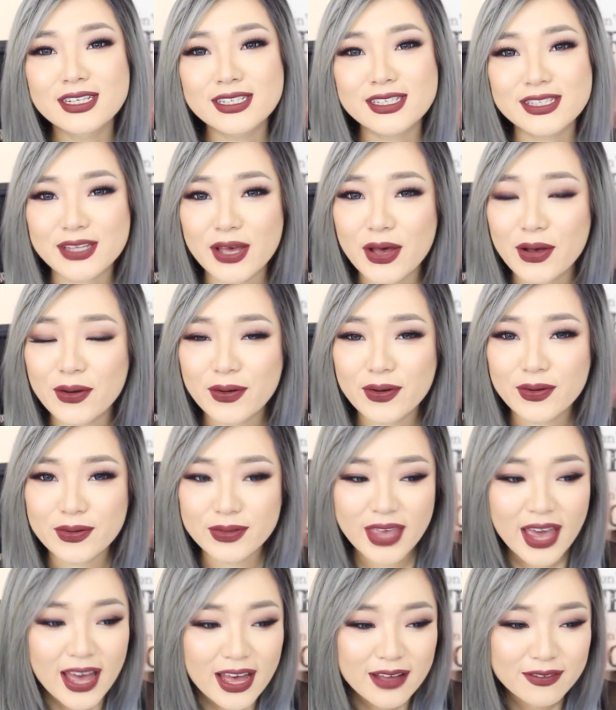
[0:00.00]
So
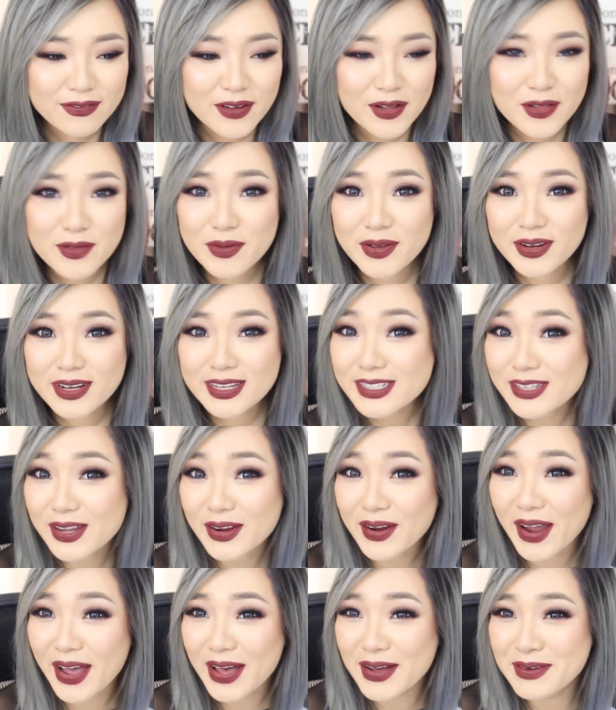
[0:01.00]
yeah, follow me on
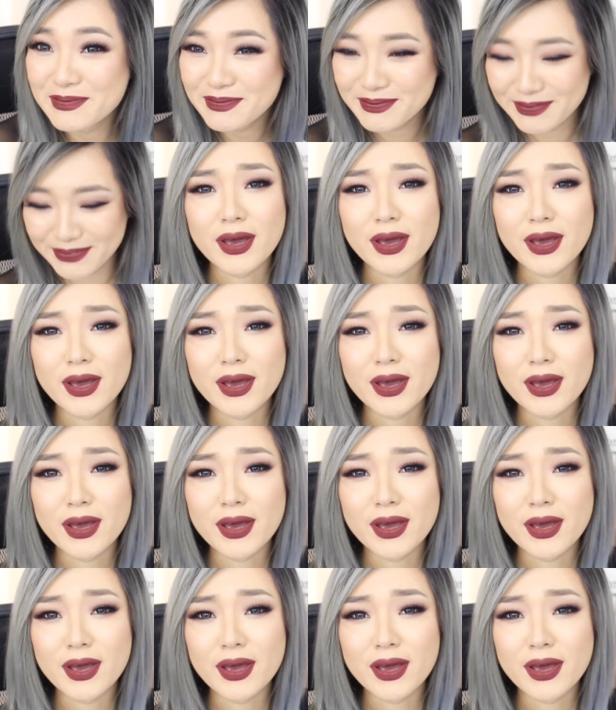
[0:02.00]
Instagram.